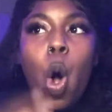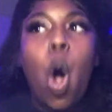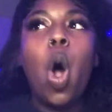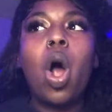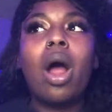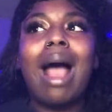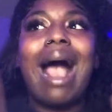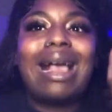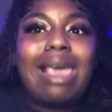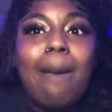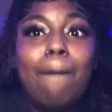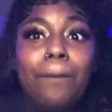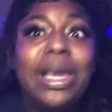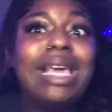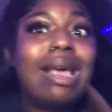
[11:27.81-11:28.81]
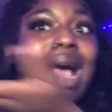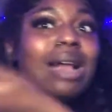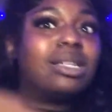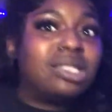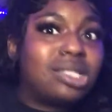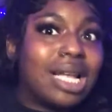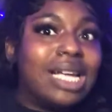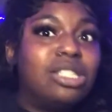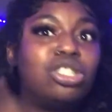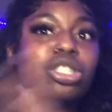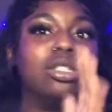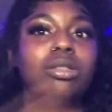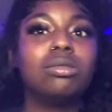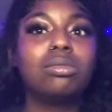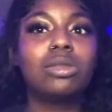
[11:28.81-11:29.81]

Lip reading: or I get beat at the station.